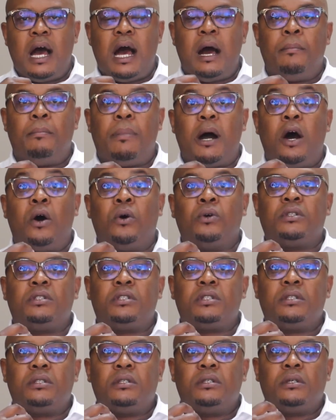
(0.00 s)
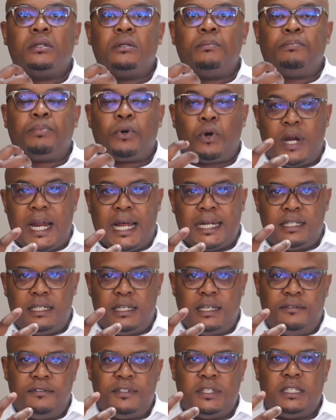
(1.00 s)
about product
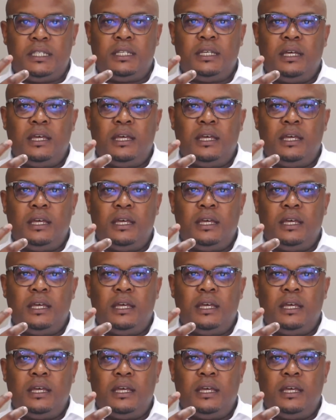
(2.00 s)
safety.